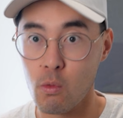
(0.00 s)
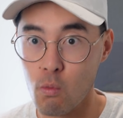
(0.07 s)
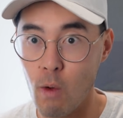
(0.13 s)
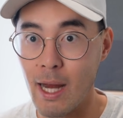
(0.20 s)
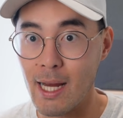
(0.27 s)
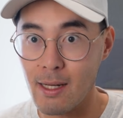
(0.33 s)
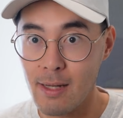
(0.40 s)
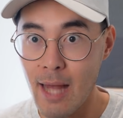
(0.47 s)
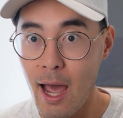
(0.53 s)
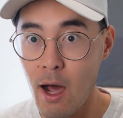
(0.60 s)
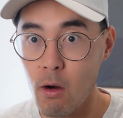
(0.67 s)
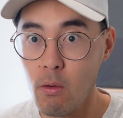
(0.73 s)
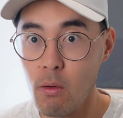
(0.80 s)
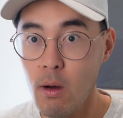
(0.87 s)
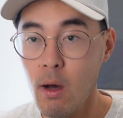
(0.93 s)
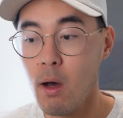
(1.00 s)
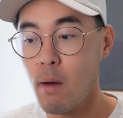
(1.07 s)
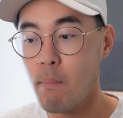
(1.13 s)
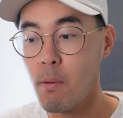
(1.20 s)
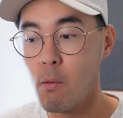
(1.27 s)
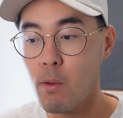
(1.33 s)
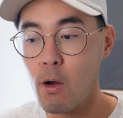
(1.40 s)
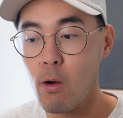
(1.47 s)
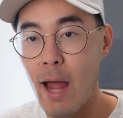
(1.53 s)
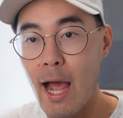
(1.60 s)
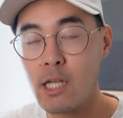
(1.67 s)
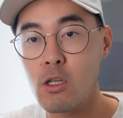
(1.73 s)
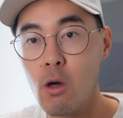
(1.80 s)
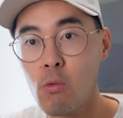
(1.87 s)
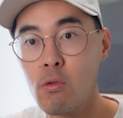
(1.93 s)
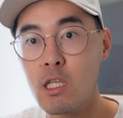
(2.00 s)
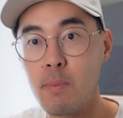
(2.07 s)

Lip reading: right now, but we are actually only